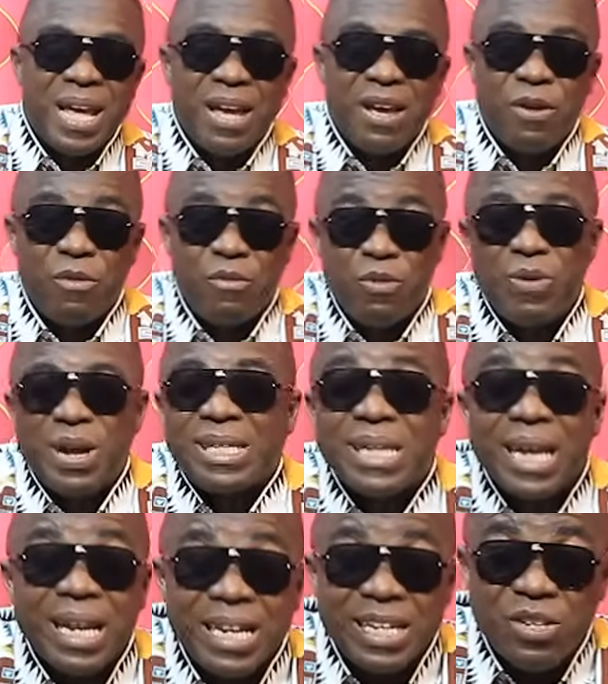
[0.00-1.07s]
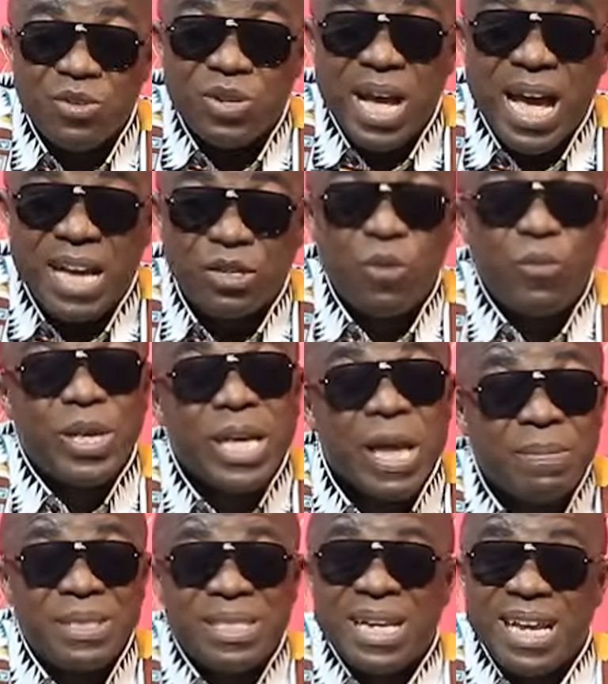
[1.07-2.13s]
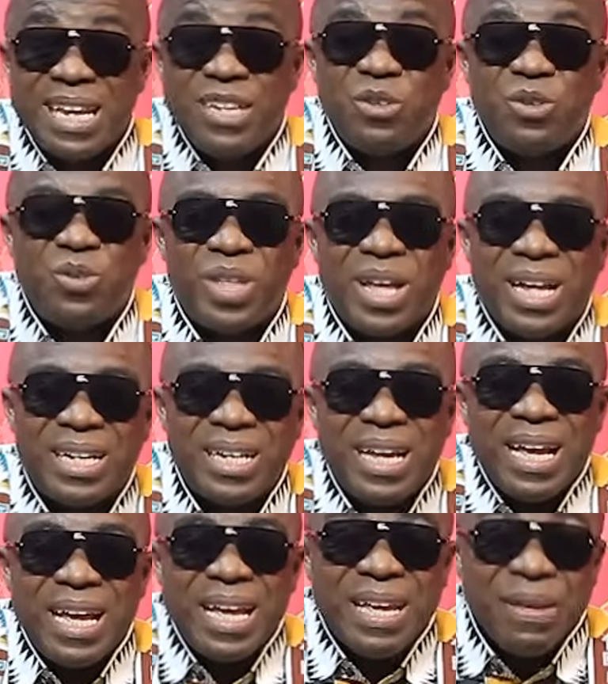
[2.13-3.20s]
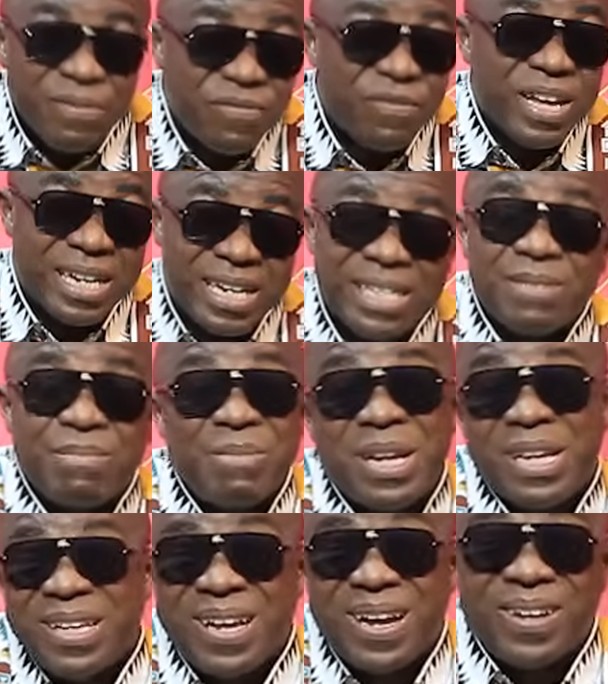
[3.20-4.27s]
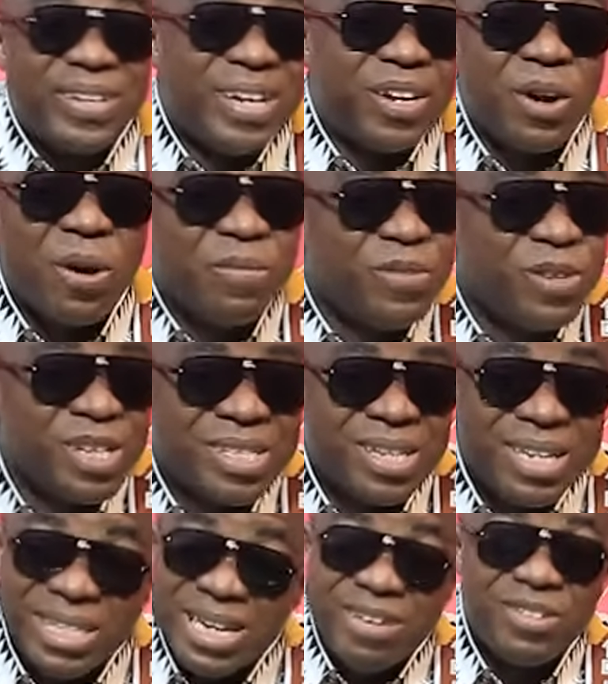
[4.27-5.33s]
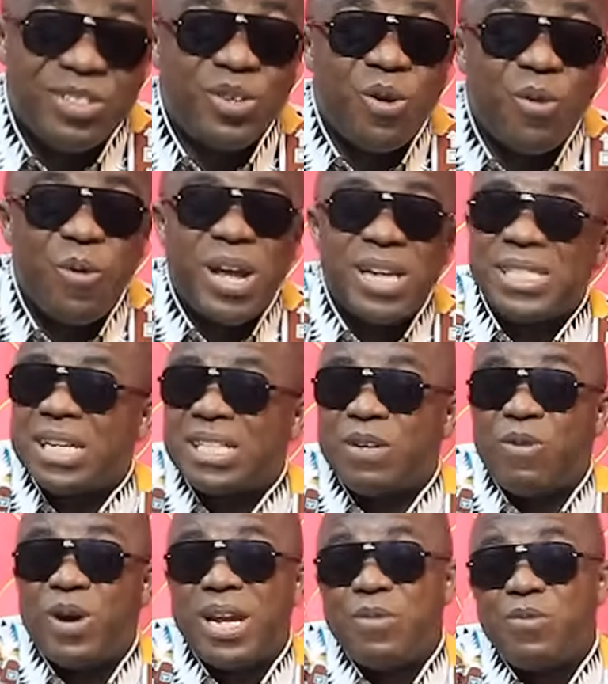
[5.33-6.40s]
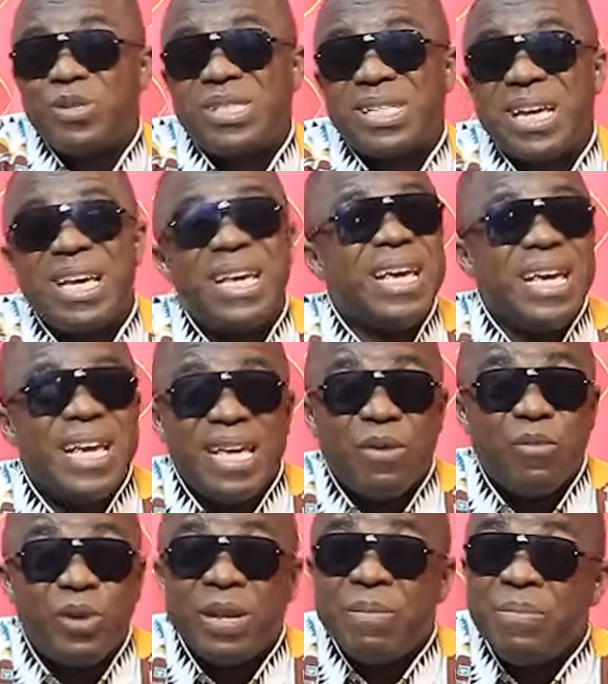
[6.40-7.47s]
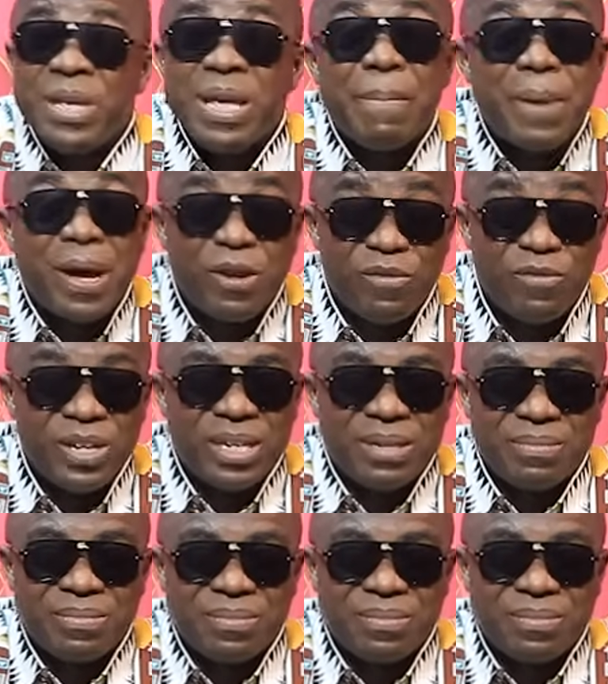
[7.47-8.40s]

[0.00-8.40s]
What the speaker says: We were telling you guys, or we kept telling you, that if it is medical, then obviously there is no way Shatta Wale would say he wouldn't be a part of it.